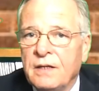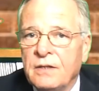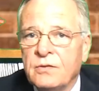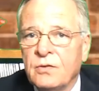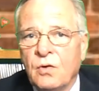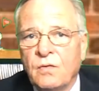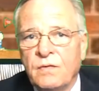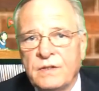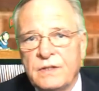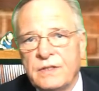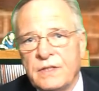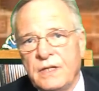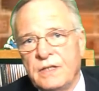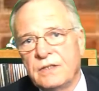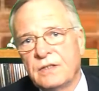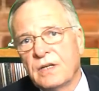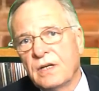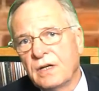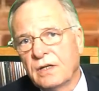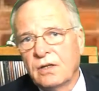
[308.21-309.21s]
its
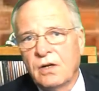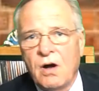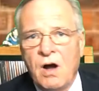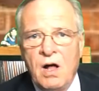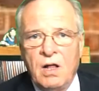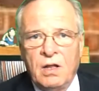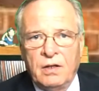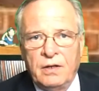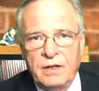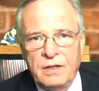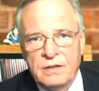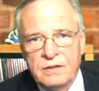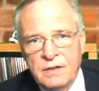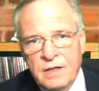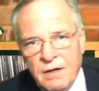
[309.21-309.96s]
overseas colonies.